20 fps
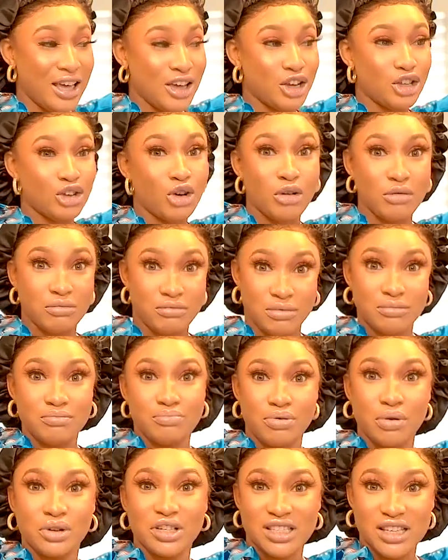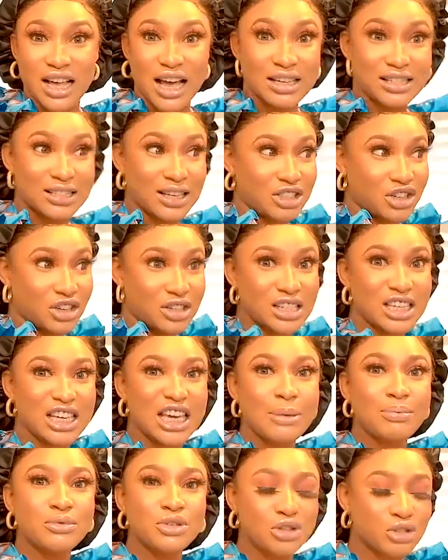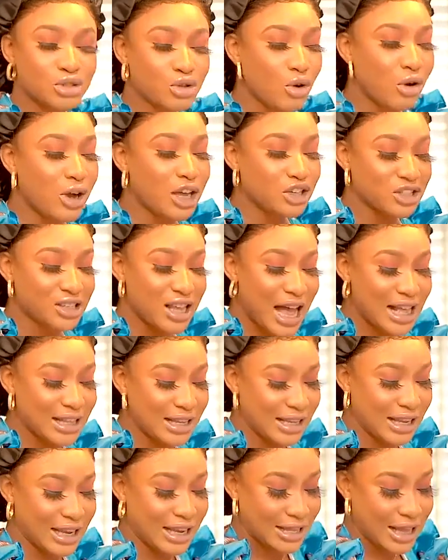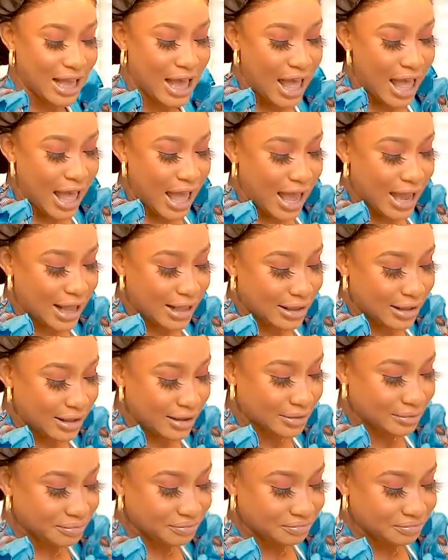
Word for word: you know, processed and just keep to store. I just add it in and.